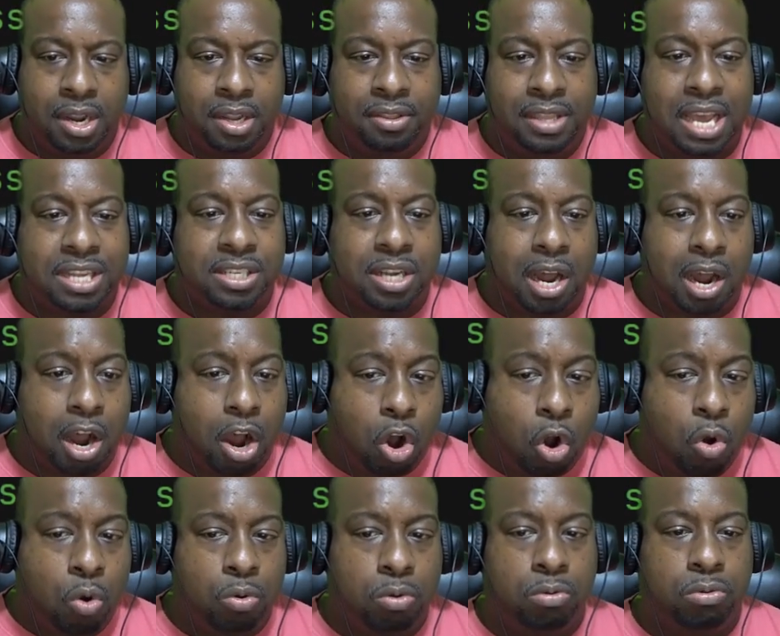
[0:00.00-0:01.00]
That's
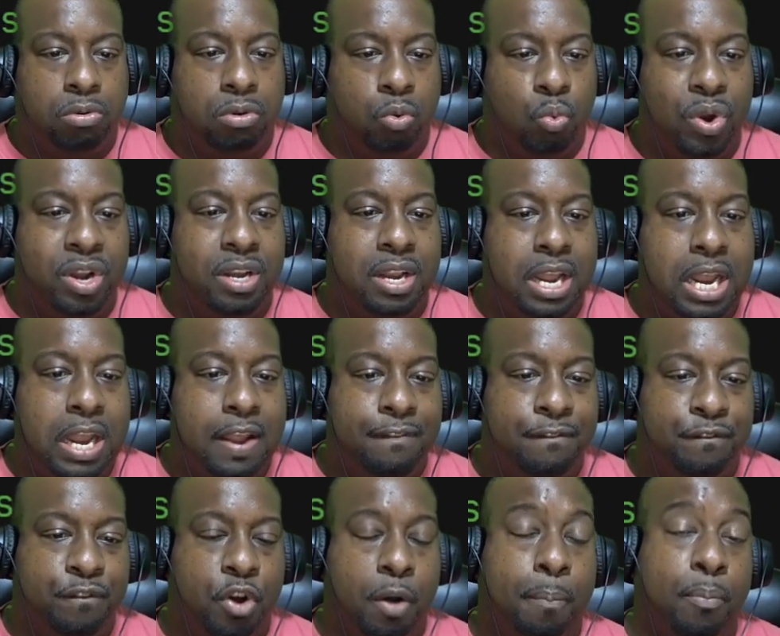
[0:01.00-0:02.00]
all we need
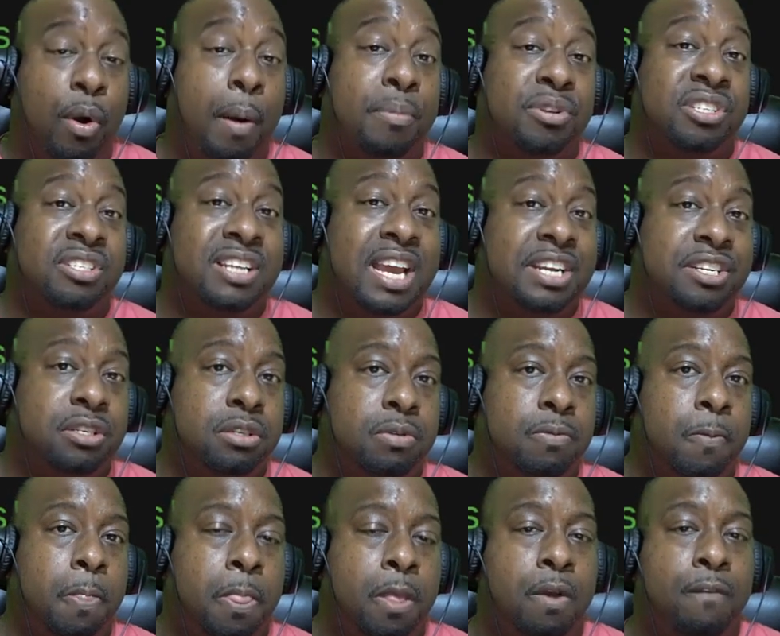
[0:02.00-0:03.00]
for parameterization